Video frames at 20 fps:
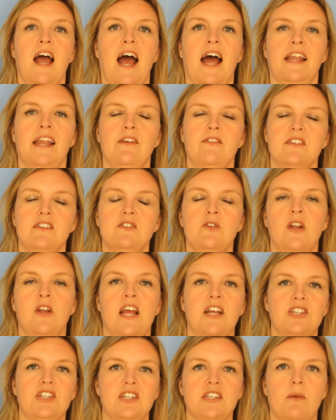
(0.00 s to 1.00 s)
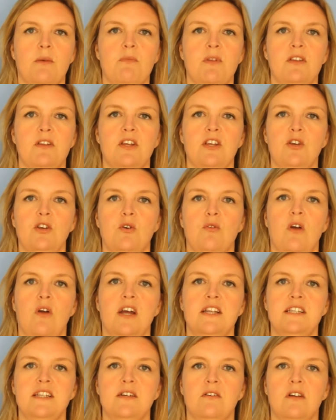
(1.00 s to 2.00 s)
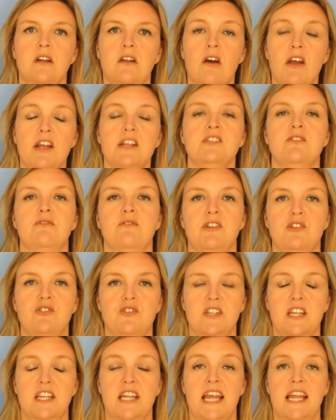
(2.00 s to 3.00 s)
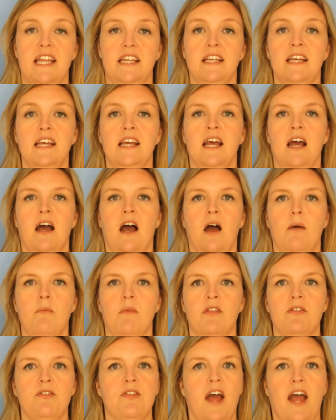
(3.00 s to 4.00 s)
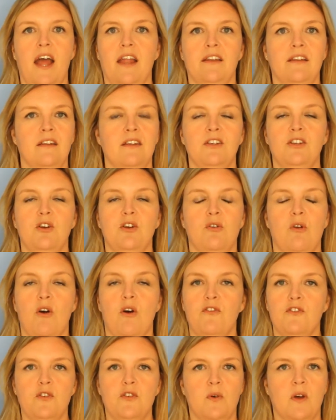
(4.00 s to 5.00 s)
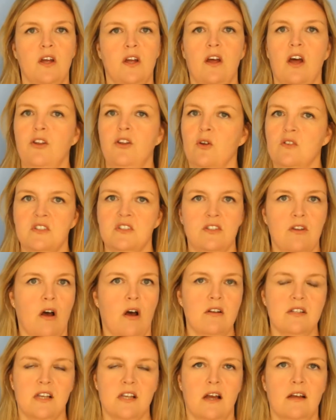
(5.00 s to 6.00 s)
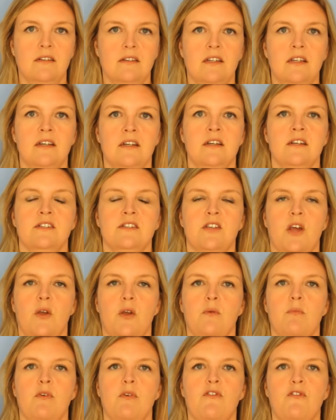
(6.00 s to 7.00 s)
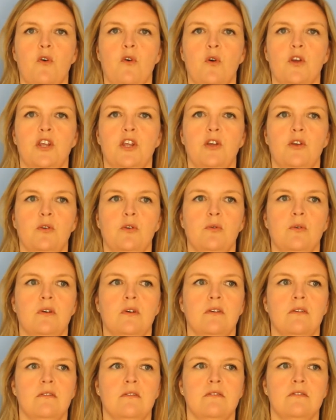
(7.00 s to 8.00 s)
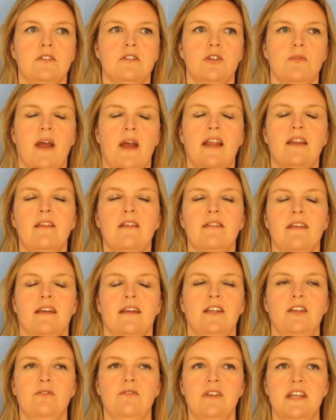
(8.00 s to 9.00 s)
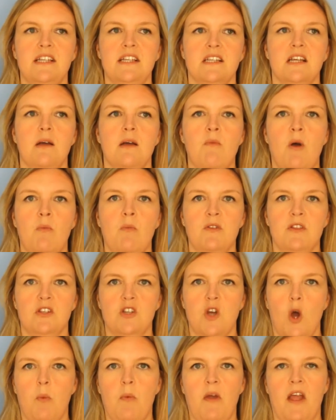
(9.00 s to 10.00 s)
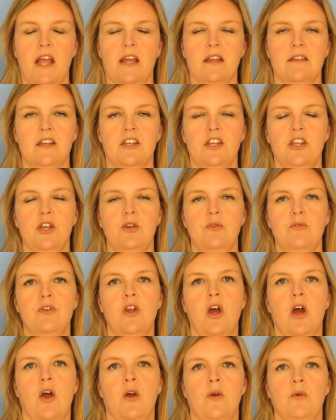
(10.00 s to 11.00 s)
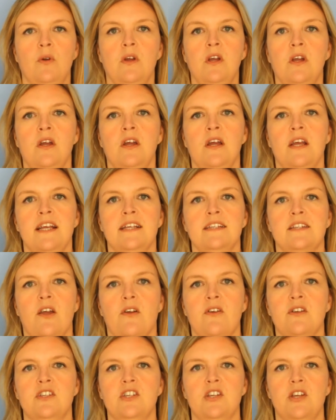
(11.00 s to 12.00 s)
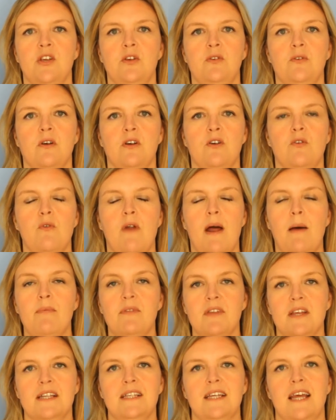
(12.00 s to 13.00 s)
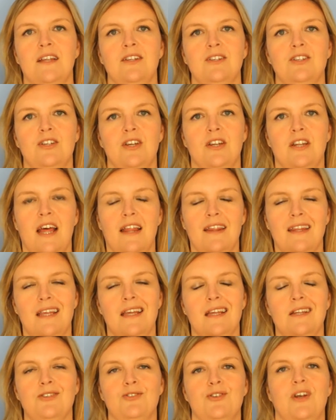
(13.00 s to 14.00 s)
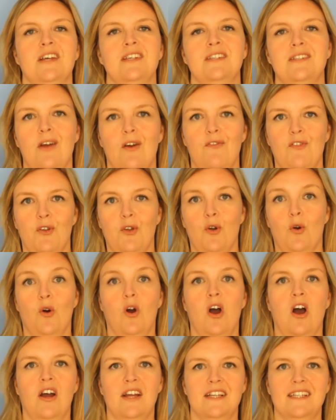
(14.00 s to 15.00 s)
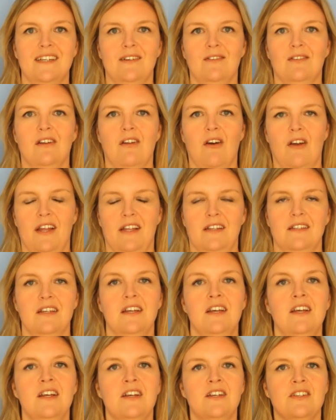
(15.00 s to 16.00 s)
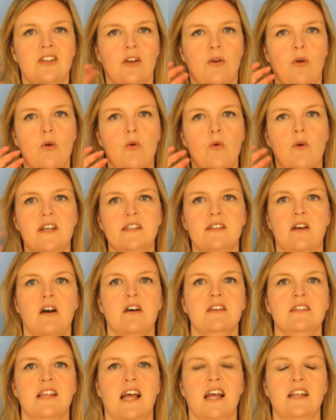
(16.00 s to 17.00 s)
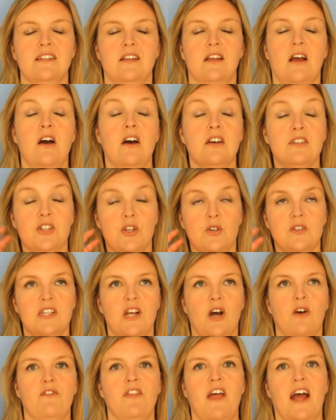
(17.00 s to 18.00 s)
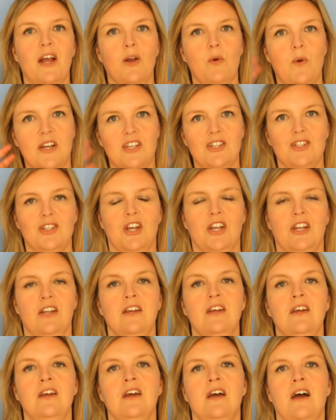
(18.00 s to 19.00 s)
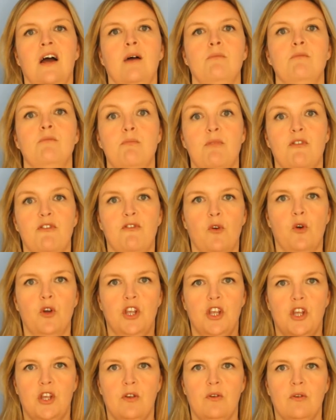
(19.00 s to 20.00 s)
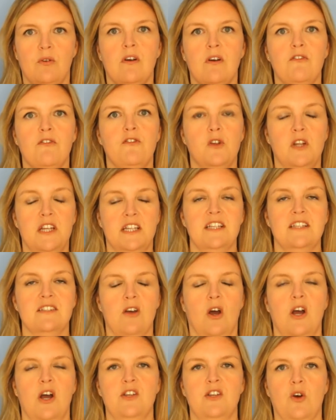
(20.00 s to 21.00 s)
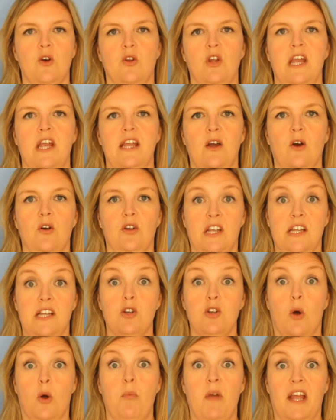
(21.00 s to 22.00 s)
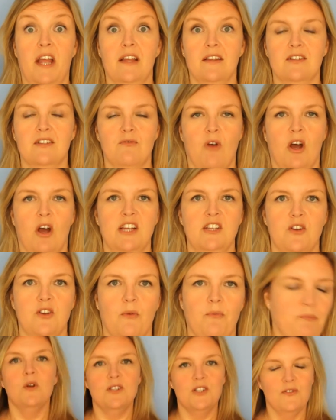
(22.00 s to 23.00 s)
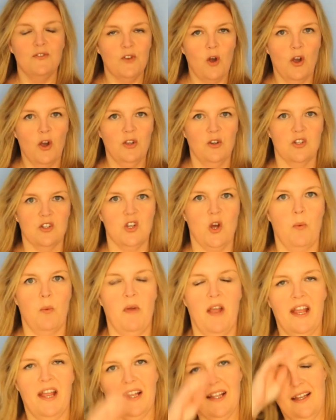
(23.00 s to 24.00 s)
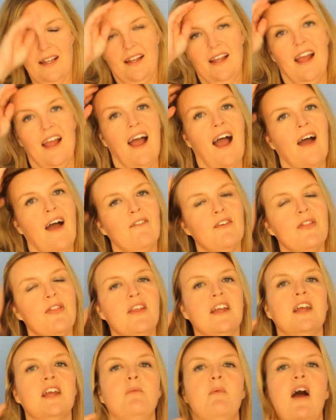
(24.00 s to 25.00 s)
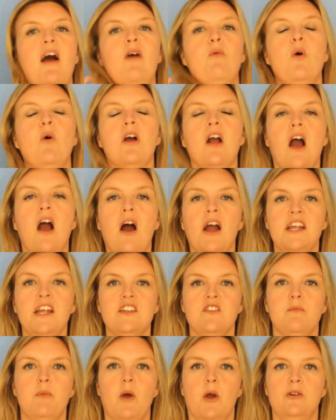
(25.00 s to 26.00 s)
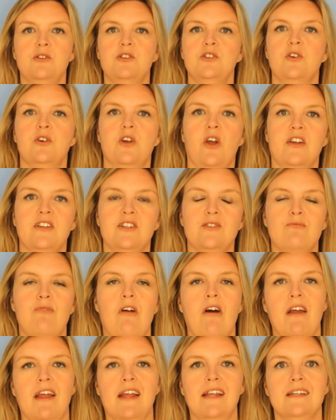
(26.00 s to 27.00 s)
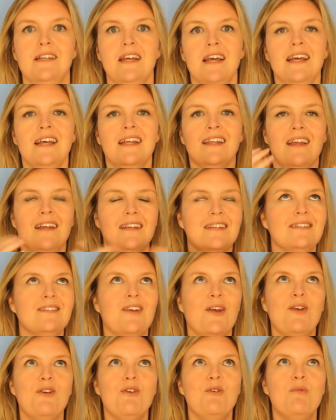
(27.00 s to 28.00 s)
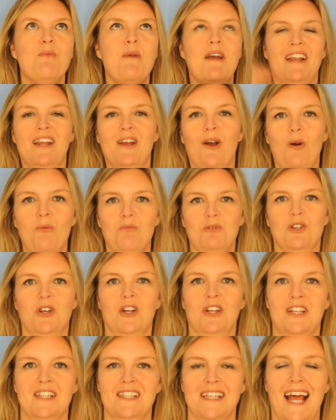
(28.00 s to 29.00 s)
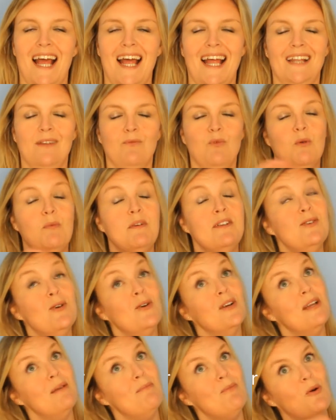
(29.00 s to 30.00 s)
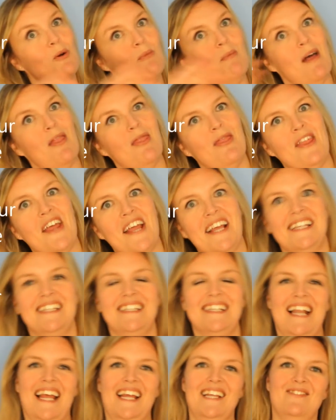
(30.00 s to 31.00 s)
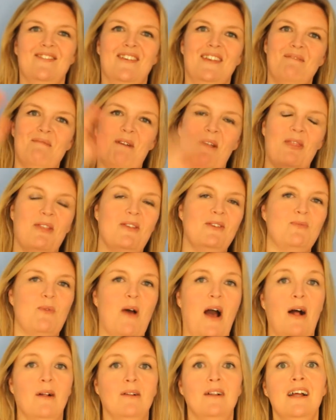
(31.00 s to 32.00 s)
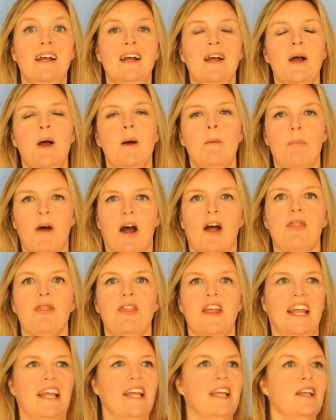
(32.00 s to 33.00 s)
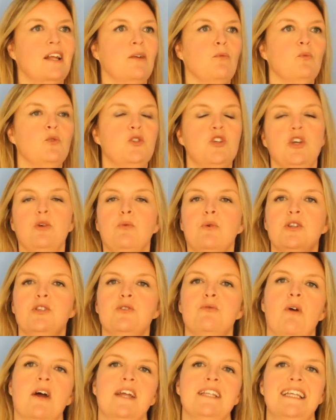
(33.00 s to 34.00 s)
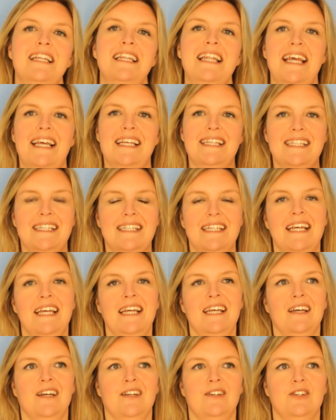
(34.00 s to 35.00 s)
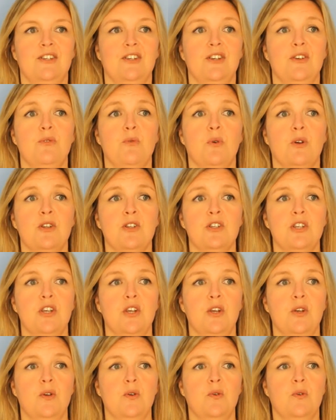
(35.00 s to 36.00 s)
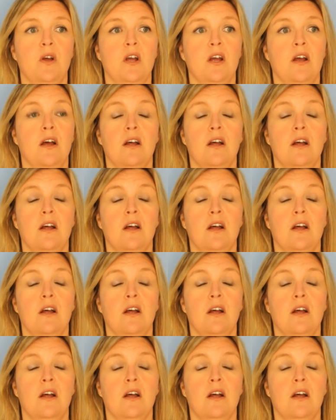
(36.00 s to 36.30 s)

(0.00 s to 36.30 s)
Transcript: And if it's not actually something that your ideal clients are interested in, then you're off to a non-starter. So before you do anything, you need to come up with a topic that you know is going to grab the attention and the interest of your ideal client. So always ask yourself that question before you fully decide on a topic to write on. Once you've got your topic, have a think about what kind of post you're going to write. There's so many options, and we'll be talking more about this later in the month as well. But think, do you want to write a list? Do you want to